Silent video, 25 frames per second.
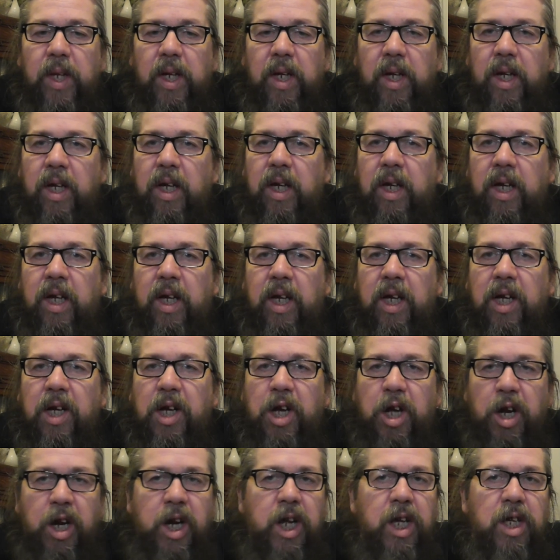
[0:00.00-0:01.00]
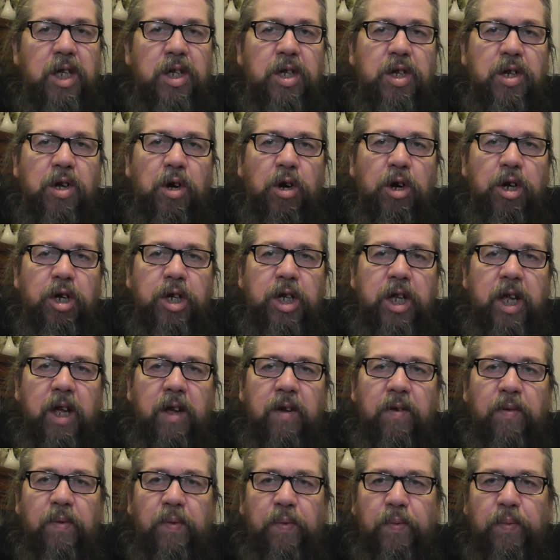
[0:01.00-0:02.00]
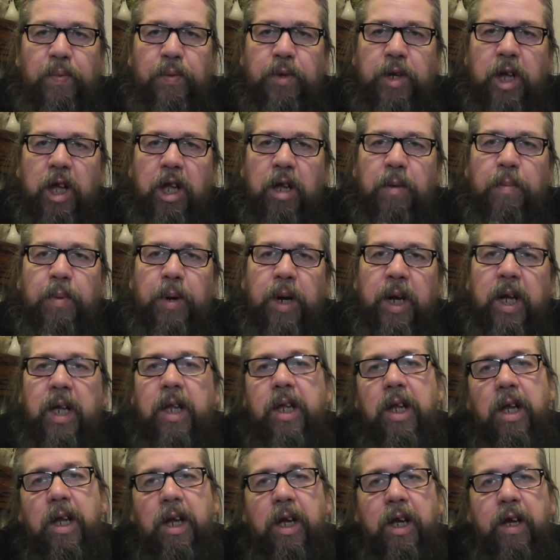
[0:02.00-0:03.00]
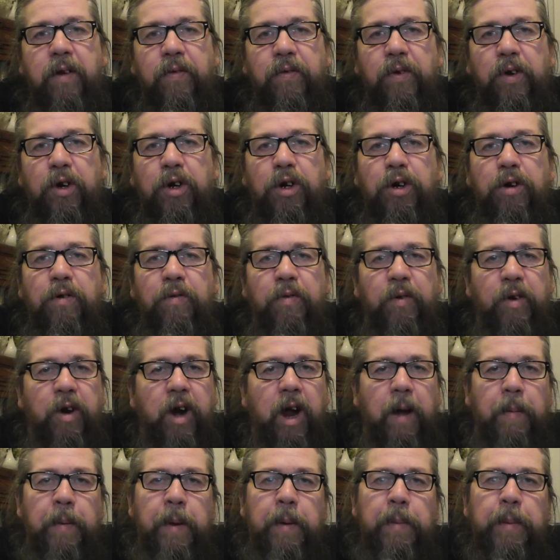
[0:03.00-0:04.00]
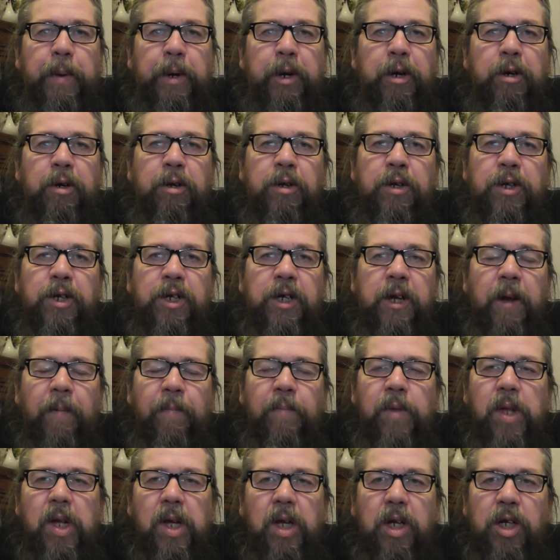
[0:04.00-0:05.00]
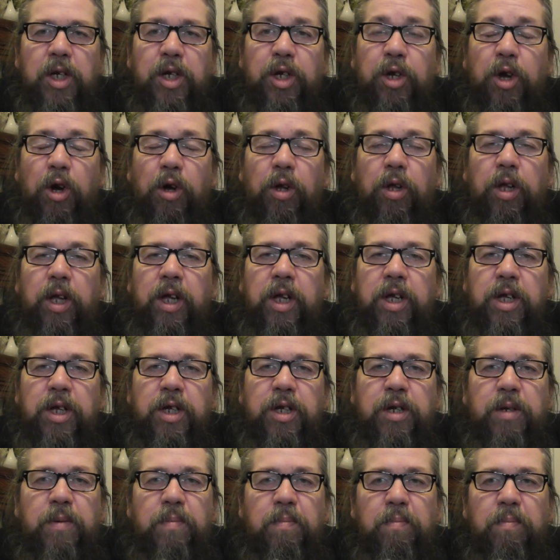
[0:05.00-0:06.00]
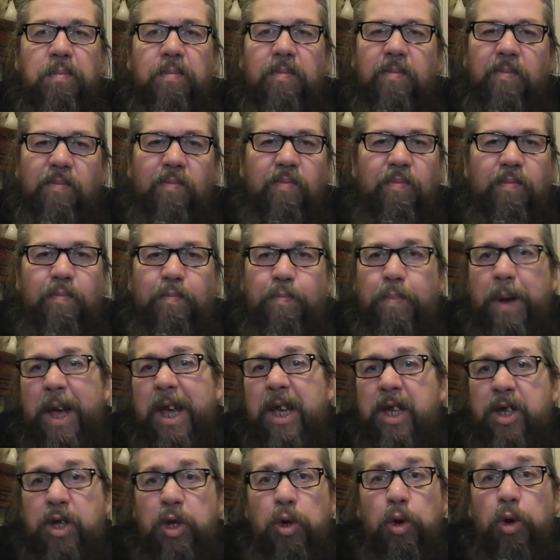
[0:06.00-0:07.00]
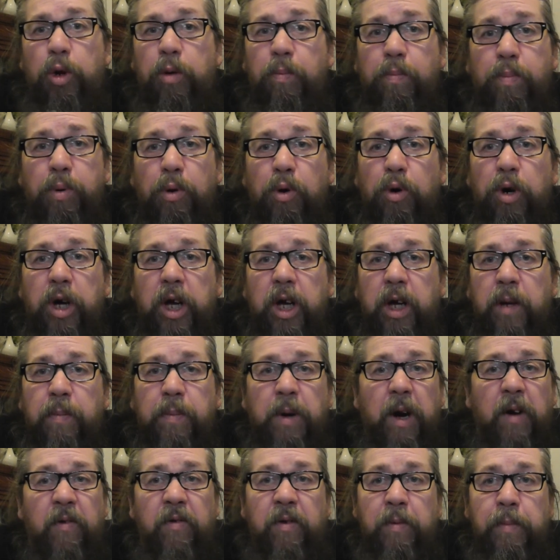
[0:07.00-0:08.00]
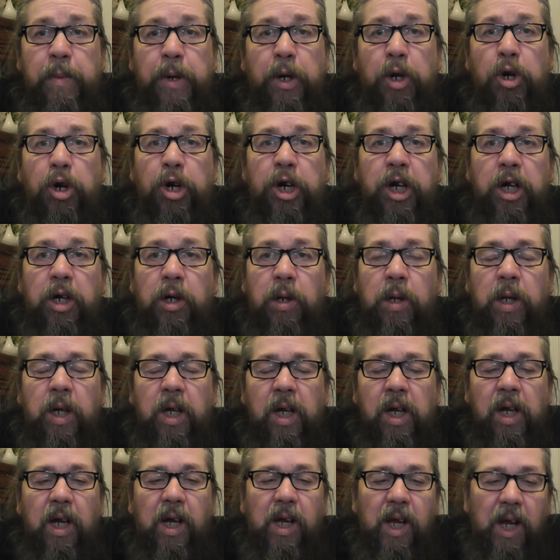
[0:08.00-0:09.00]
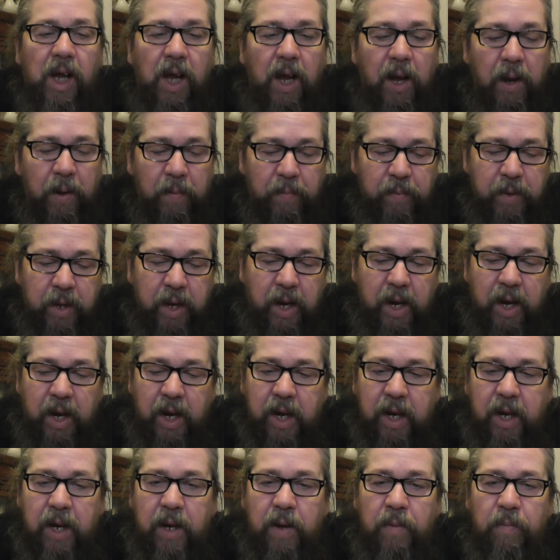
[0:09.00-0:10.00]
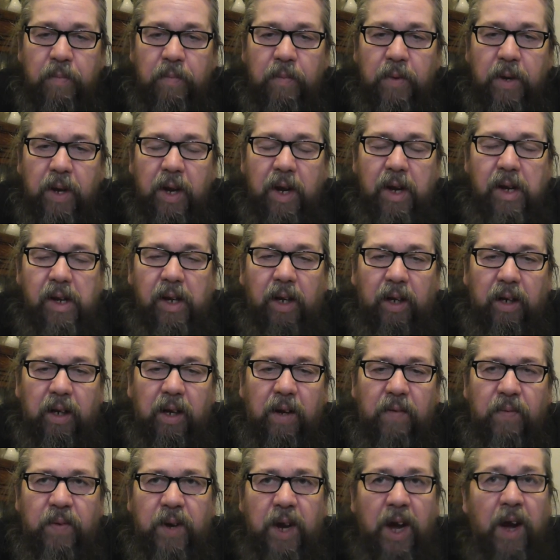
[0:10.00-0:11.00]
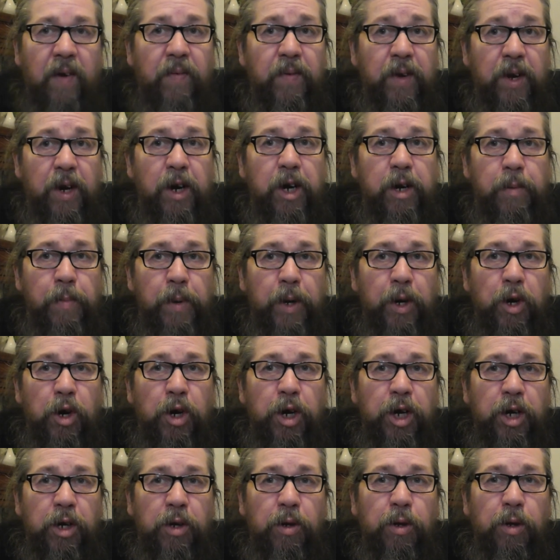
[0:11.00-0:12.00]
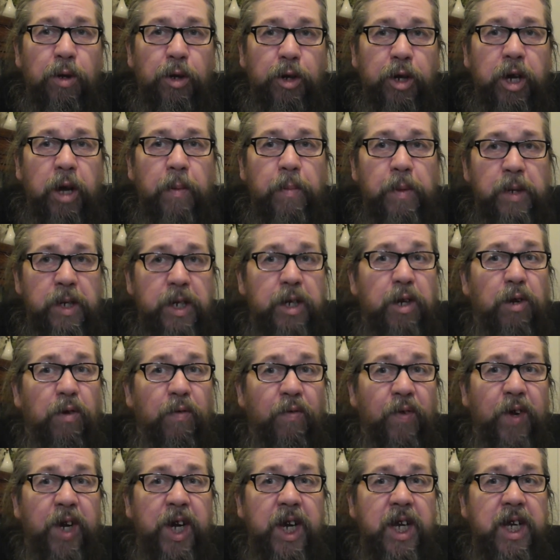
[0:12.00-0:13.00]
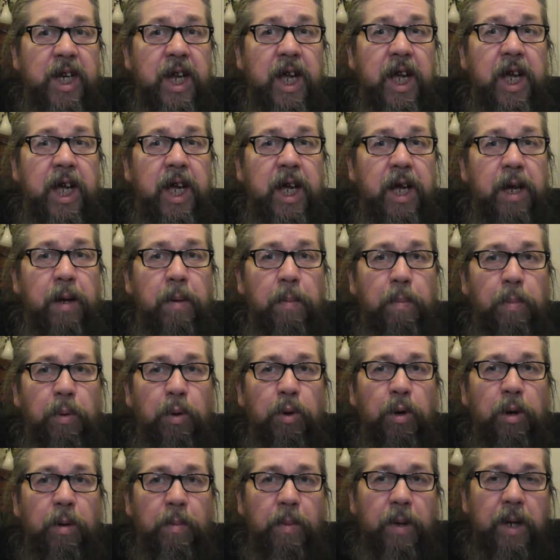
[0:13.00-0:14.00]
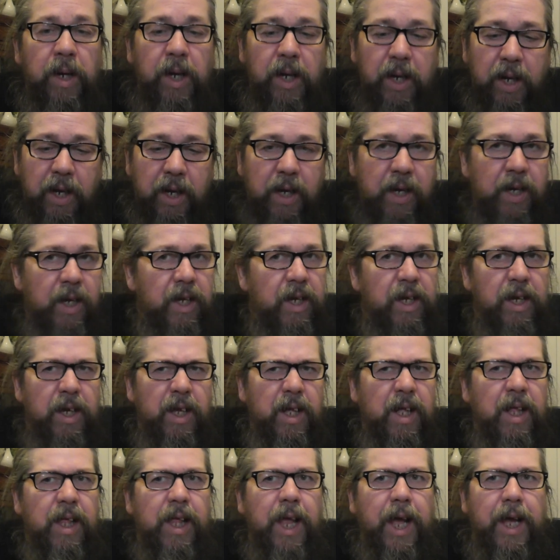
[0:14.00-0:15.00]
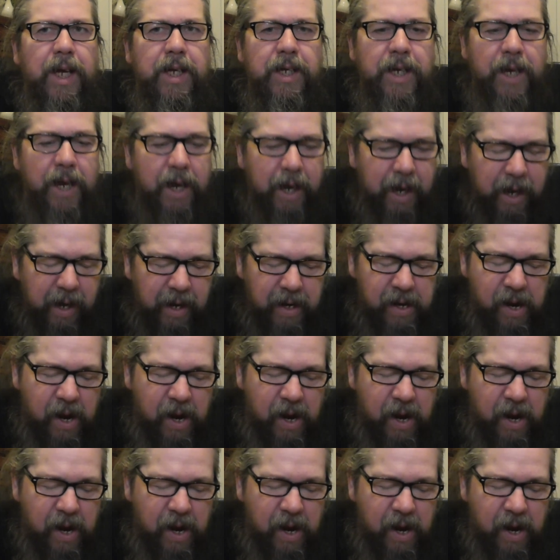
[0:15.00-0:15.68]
A great Scottish day celebrating the life of Rabbie Burns, Scotland's best known poet apart from McGonagall. If you haven't heard of McGonagall, look up the Silvery Tay poem, classic.